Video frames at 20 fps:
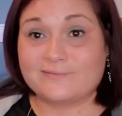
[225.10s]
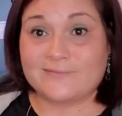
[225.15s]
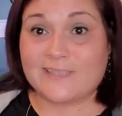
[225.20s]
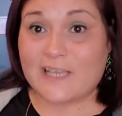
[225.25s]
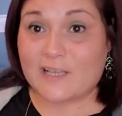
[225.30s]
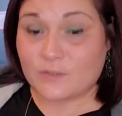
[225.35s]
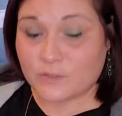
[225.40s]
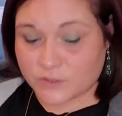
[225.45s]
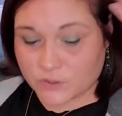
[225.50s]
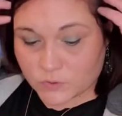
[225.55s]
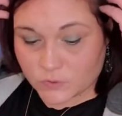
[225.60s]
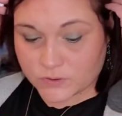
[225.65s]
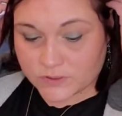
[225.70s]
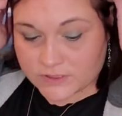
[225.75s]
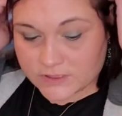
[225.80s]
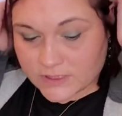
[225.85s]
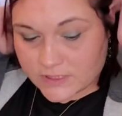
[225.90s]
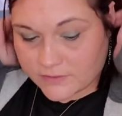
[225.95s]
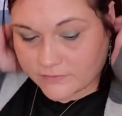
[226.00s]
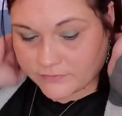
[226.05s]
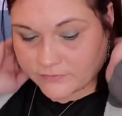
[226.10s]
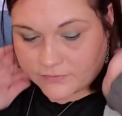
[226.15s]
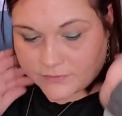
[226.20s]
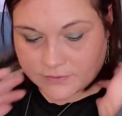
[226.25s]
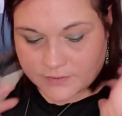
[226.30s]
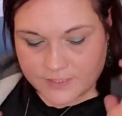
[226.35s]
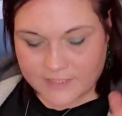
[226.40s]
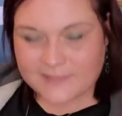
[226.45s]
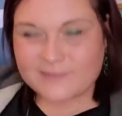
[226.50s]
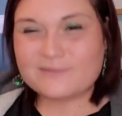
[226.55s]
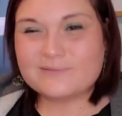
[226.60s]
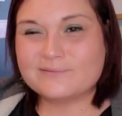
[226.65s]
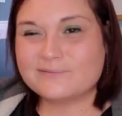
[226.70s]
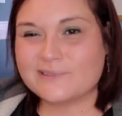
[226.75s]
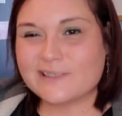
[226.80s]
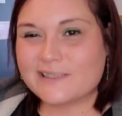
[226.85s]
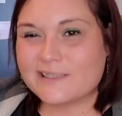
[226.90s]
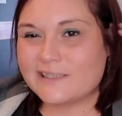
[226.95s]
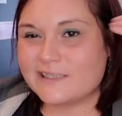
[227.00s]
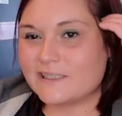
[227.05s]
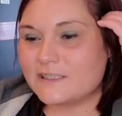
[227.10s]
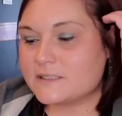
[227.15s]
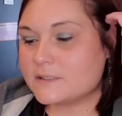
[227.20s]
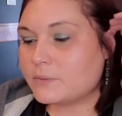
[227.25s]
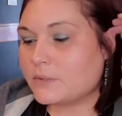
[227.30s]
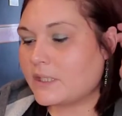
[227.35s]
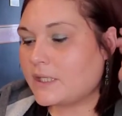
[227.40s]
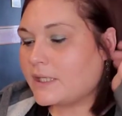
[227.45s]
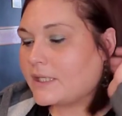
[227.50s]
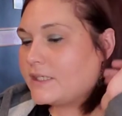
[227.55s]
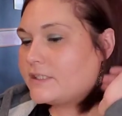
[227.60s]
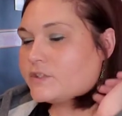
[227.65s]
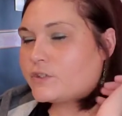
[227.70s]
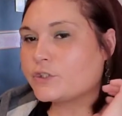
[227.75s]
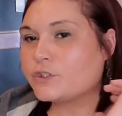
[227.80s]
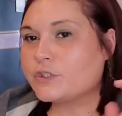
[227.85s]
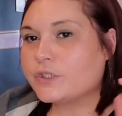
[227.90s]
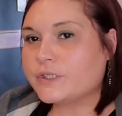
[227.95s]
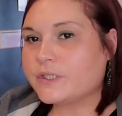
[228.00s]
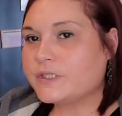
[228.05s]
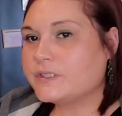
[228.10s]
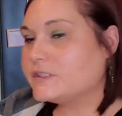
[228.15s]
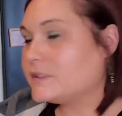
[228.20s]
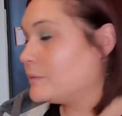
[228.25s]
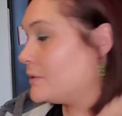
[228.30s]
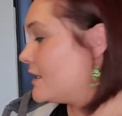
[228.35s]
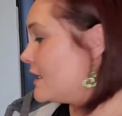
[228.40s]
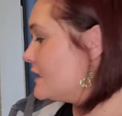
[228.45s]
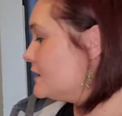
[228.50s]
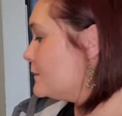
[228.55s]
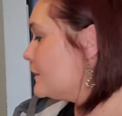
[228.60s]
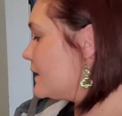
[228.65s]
household stuff, like cleaning supplies or cooking supplies,